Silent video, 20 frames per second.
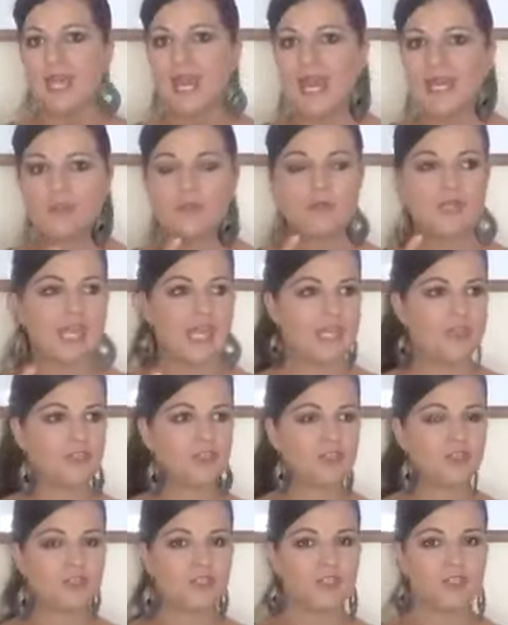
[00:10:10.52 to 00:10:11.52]

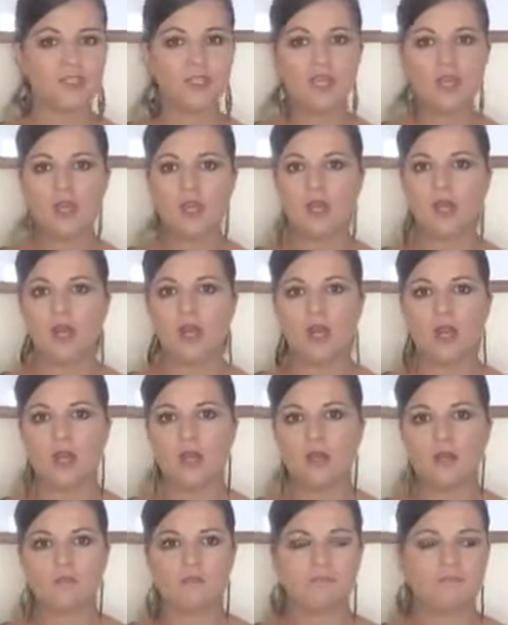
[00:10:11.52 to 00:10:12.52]
education,
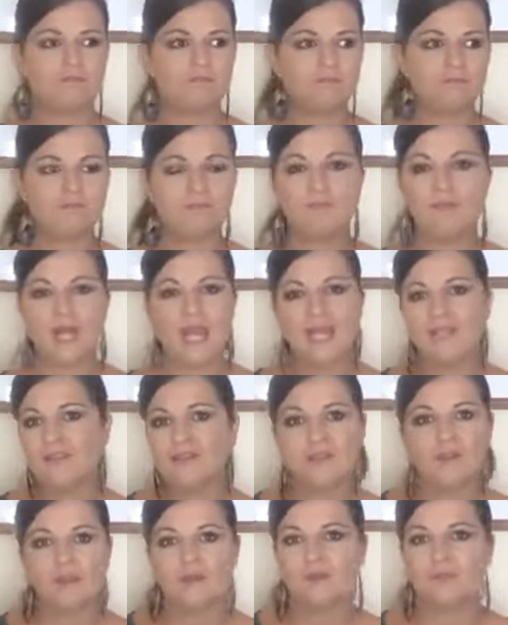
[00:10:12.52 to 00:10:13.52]
I
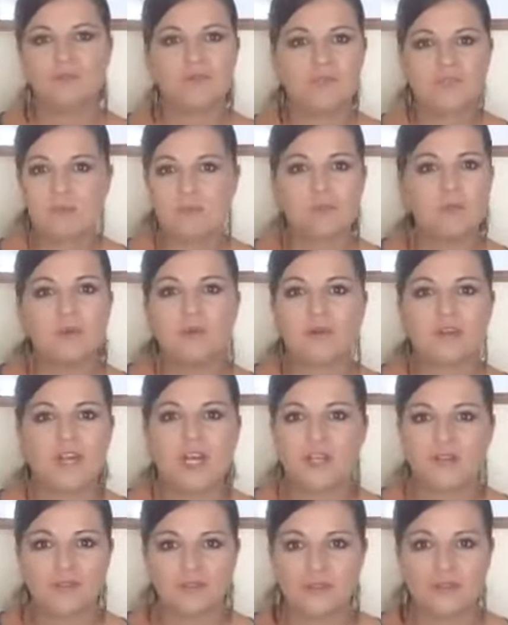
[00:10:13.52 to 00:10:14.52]
don't know, some more
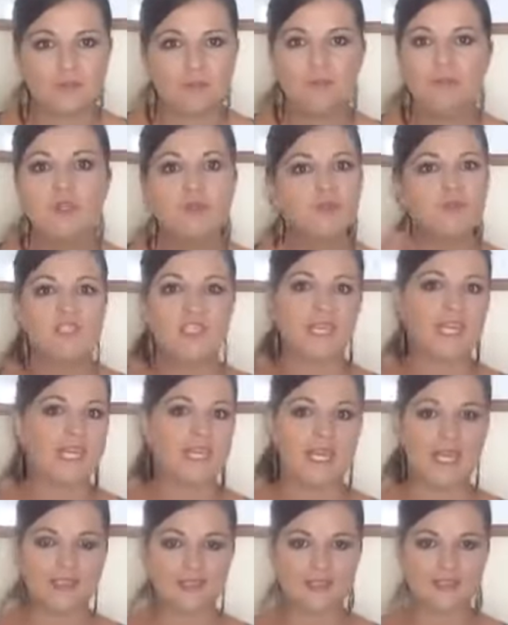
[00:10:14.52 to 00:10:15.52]
other
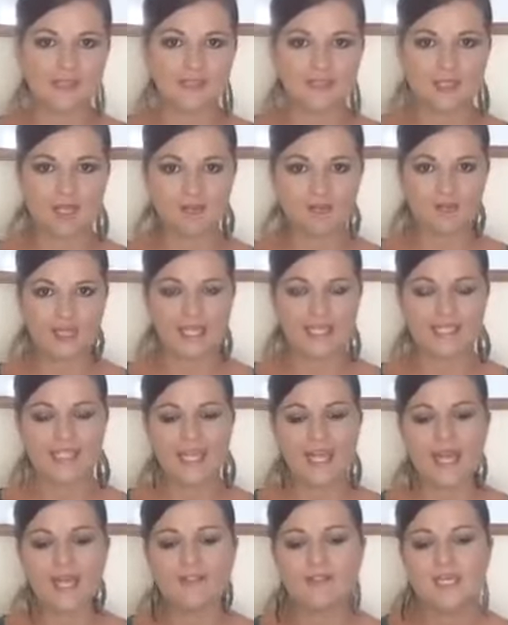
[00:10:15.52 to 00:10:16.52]
music and stuff like
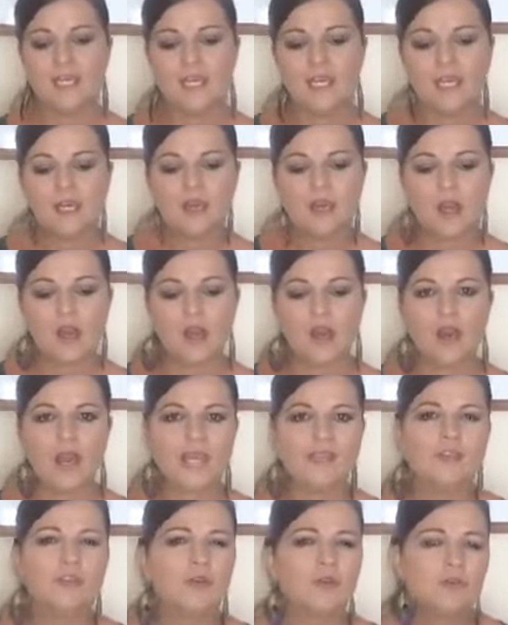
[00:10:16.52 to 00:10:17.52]
that.
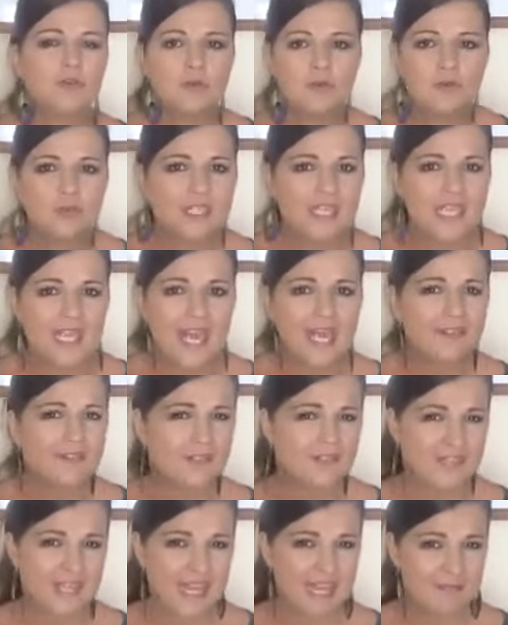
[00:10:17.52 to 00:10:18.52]
And go to the
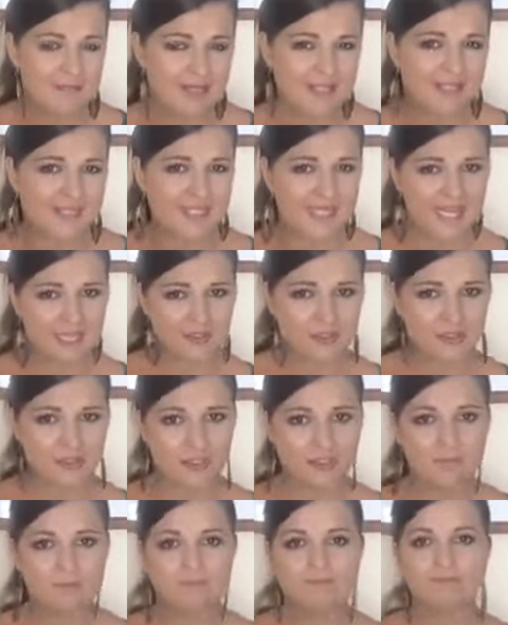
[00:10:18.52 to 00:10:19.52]
entertainment section